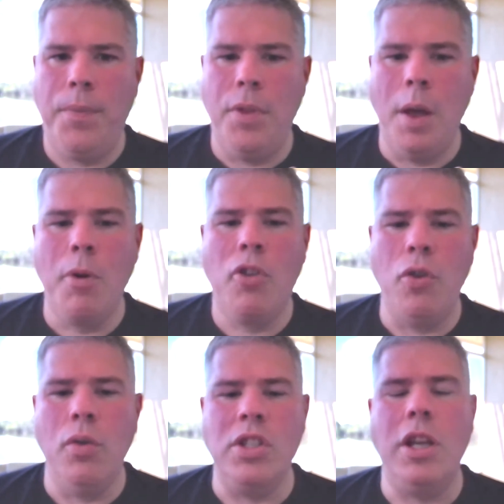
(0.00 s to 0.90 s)
Number
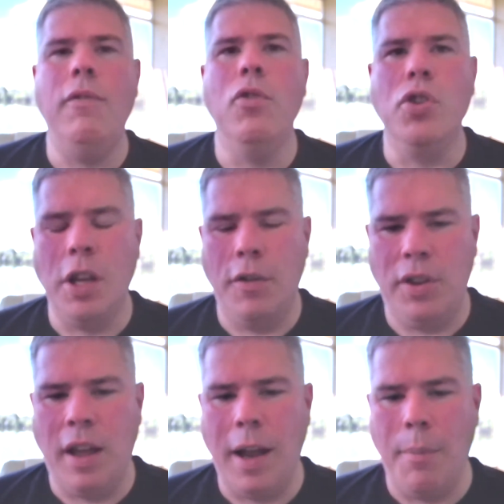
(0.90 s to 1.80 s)
2 is give yourself a
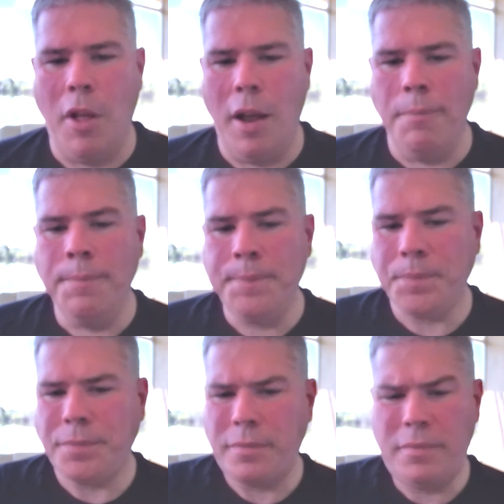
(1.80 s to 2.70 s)
timeline.
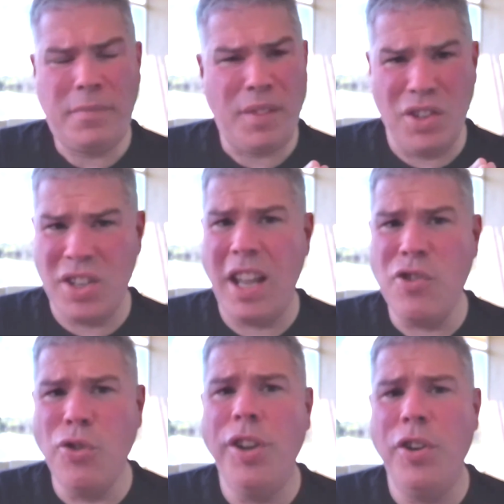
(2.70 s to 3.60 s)

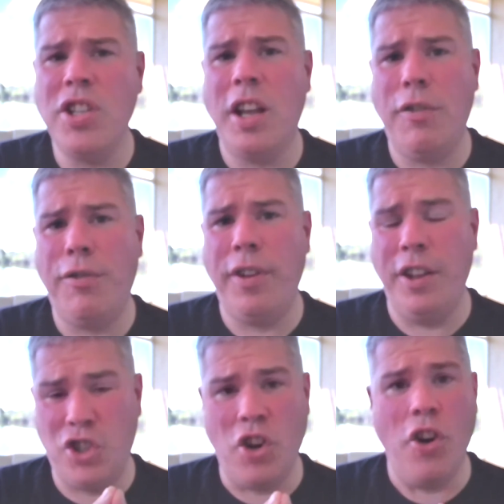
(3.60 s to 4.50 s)
Schedule yourself
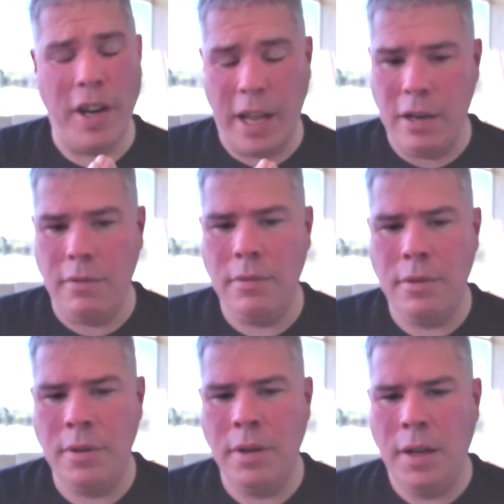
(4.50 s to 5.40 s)
a start date
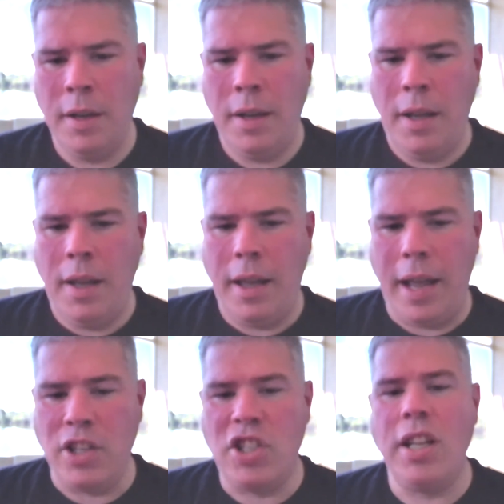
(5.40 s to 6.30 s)

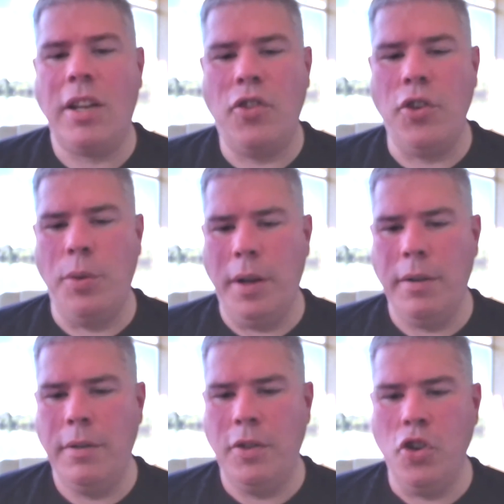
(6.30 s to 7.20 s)
and stick to it.
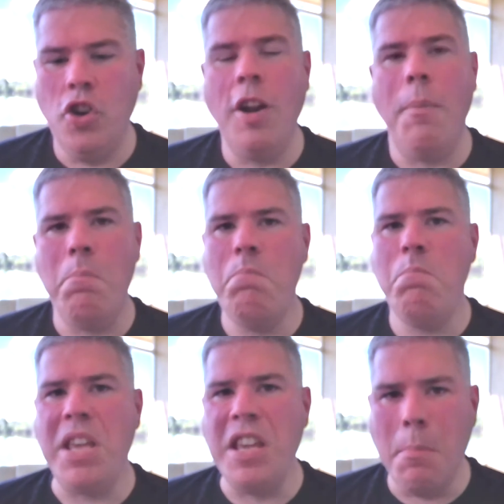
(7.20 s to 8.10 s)
You're going to
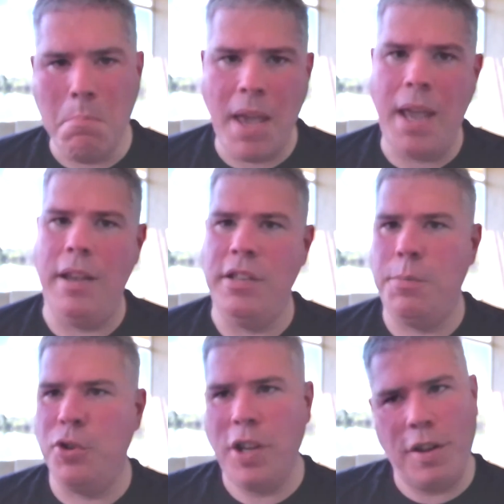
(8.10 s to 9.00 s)
be
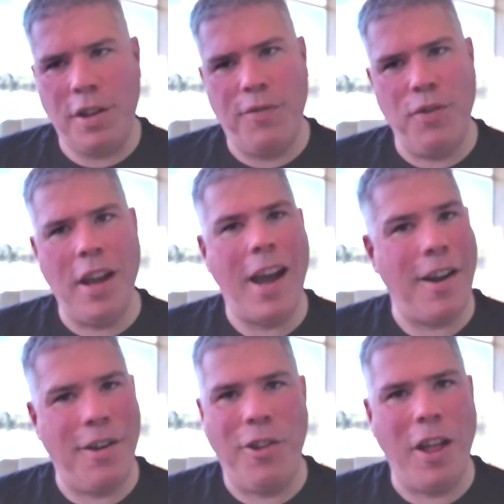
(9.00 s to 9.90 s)
amazed, particularly if you
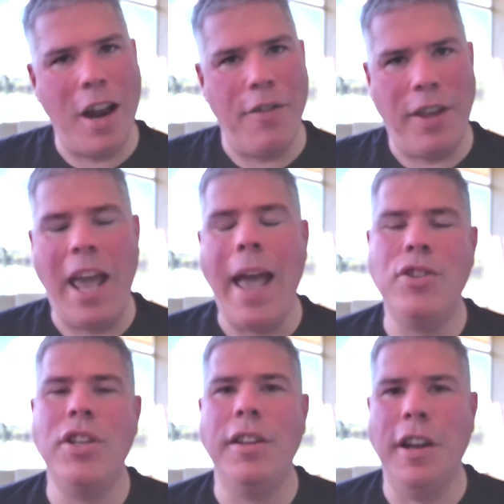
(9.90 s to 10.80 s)
got a lot of
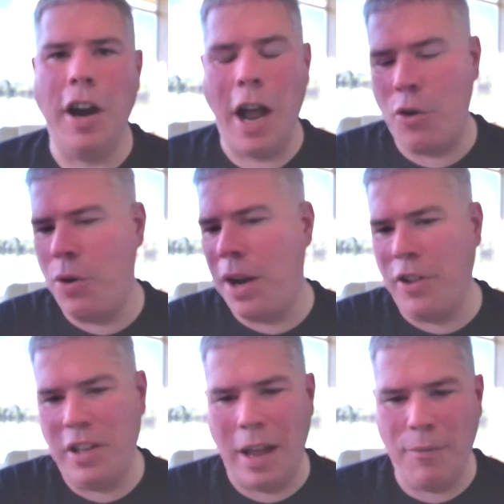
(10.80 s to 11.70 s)
cash sitting there, how
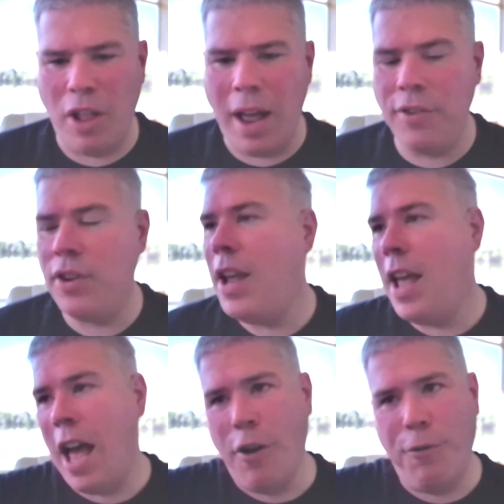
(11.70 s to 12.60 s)
quickly time flies,
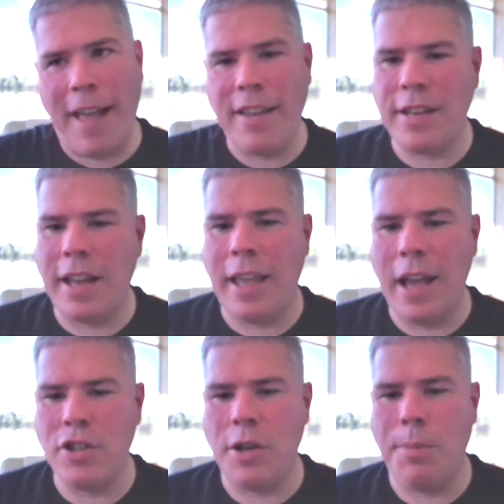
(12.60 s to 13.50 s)
how fast that
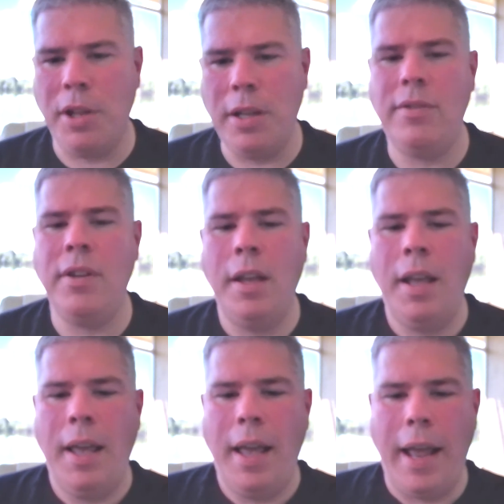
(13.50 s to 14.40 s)
cash depletes.
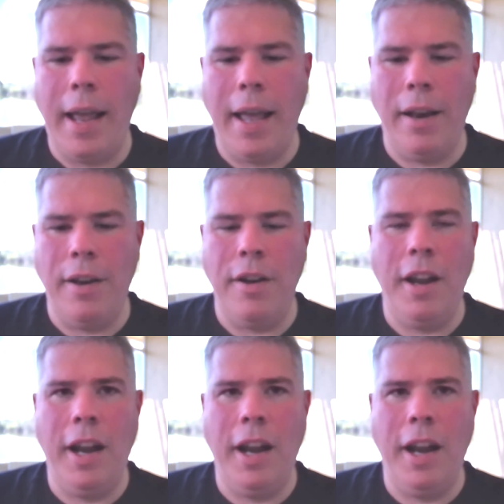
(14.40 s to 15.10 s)
And